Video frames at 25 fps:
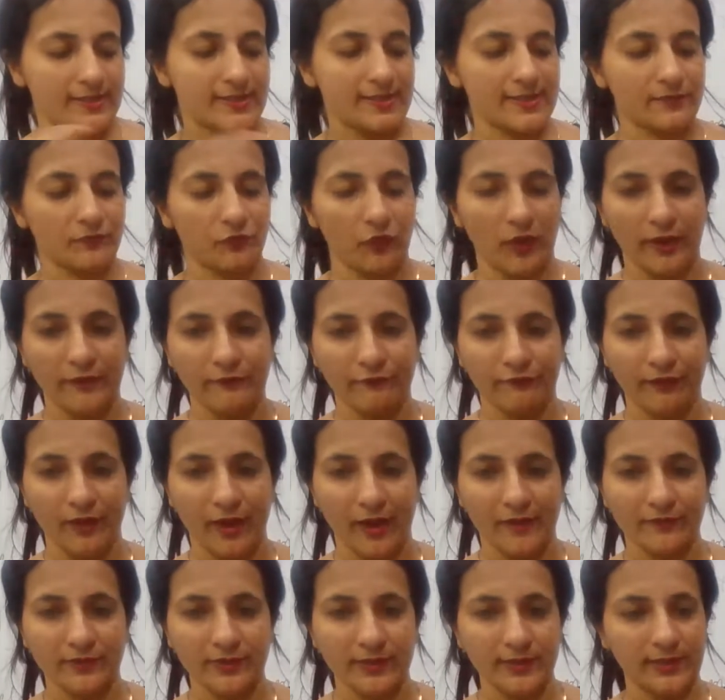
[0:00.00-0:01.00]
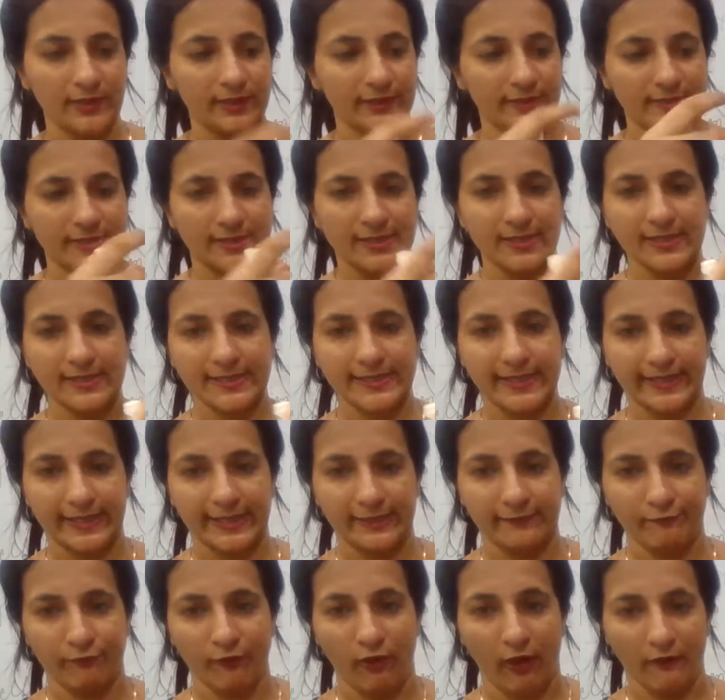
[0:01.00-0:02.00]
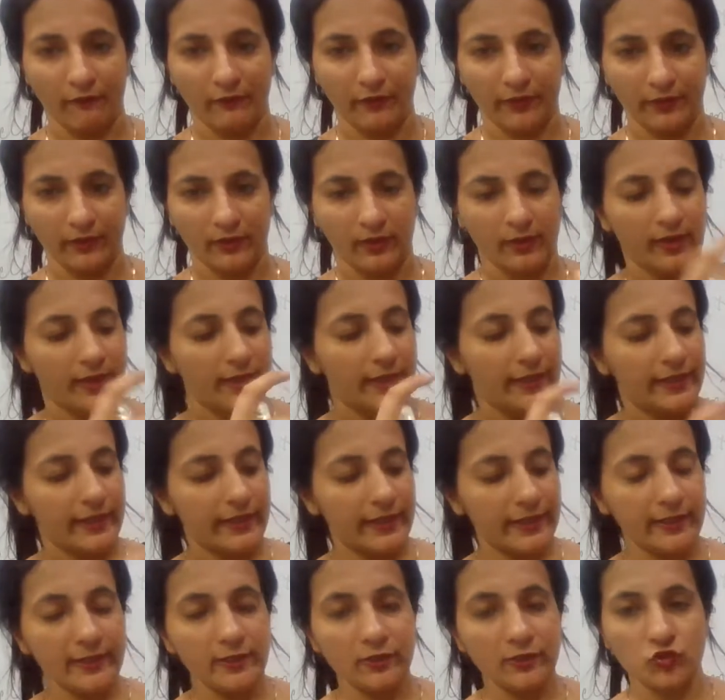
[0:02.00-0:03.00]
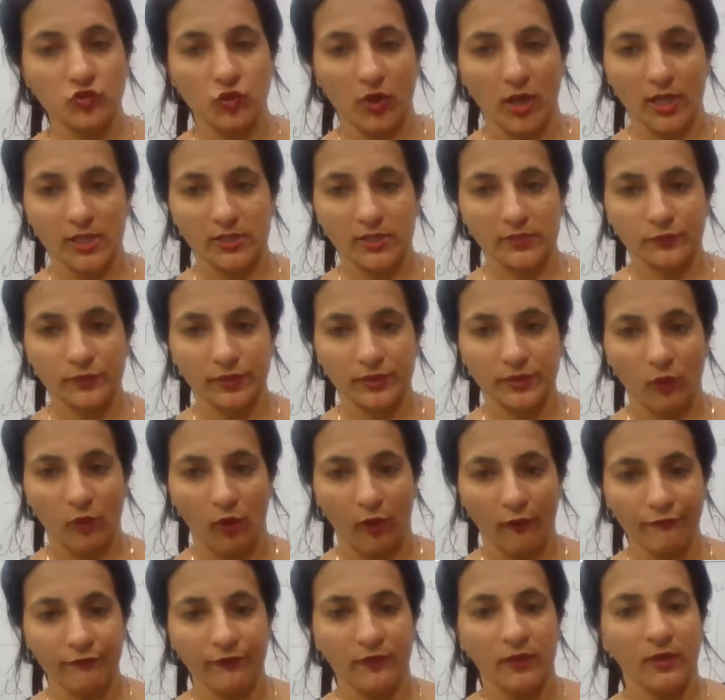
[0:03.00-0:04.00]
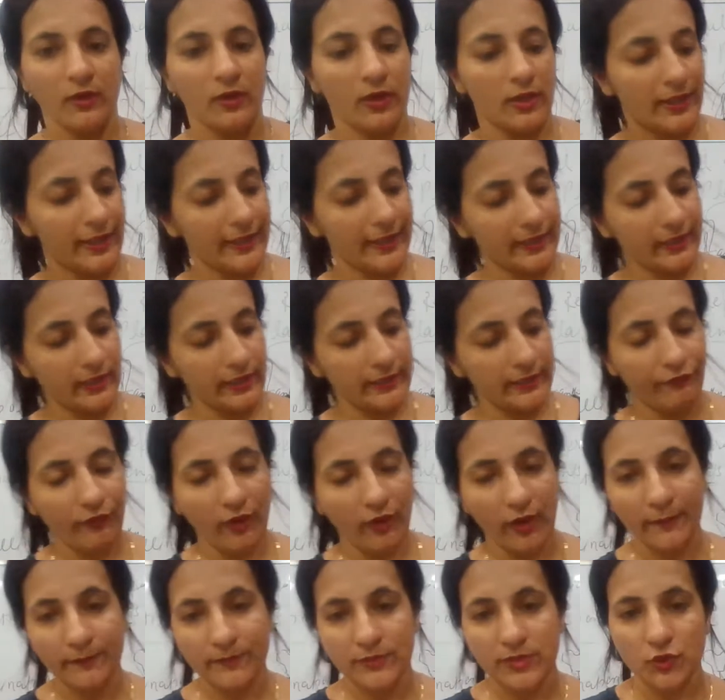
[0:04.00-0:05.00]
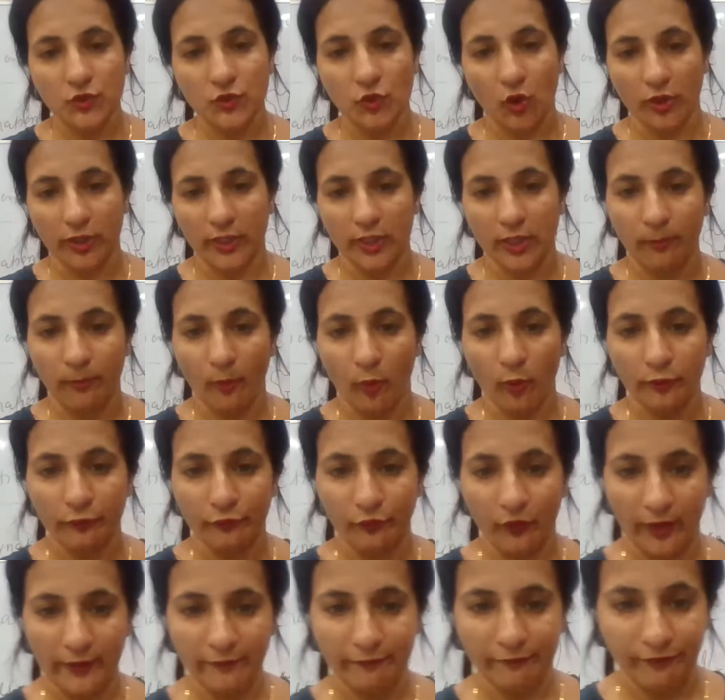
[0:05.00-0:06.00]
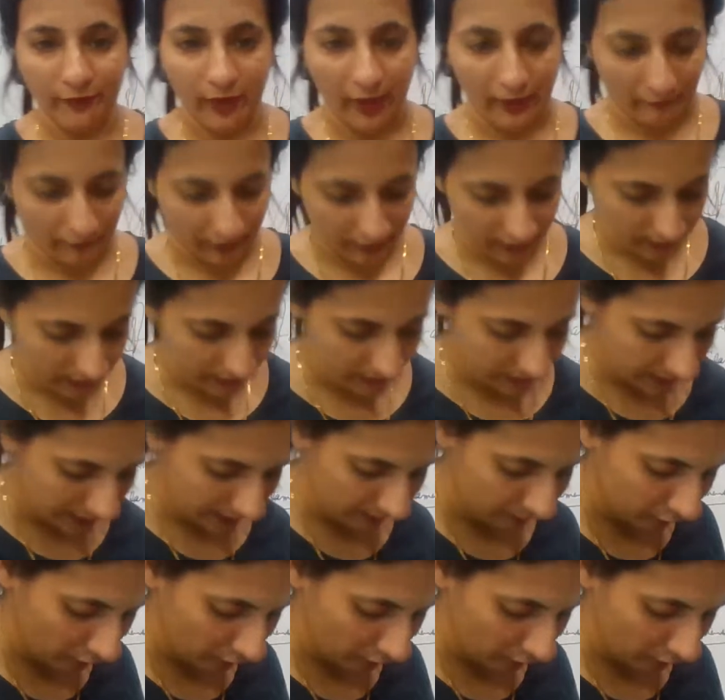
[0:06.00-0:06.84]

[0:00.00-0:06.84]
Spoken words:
This is one flower. This is second flower. Here transfer of, like if I'm just talking about one flower,